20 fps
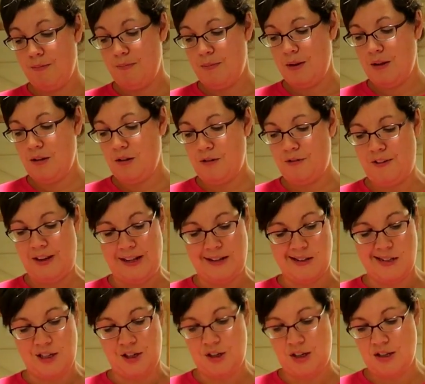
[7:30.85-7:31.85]
but a little
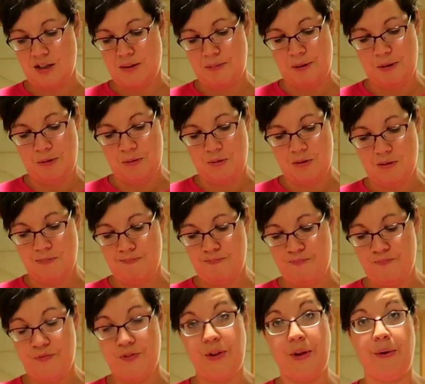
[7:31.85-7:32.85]
fancier, I suppose.
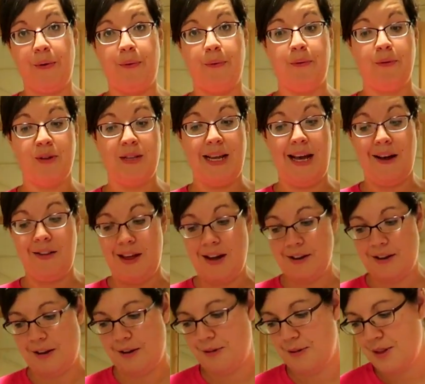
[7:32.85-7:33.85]
So we'll see how
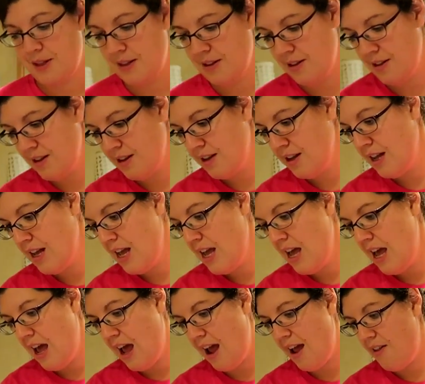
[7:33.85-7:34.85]
that goes.
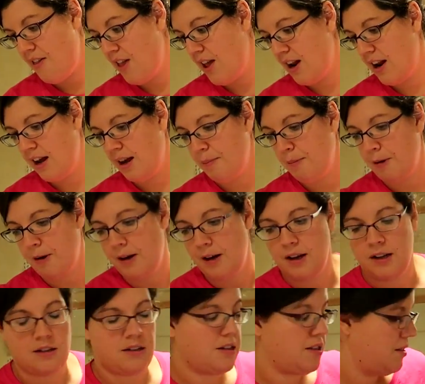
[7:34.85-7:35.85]
And then I
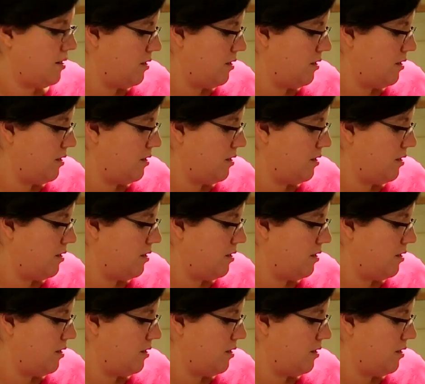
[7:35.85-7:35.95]
brought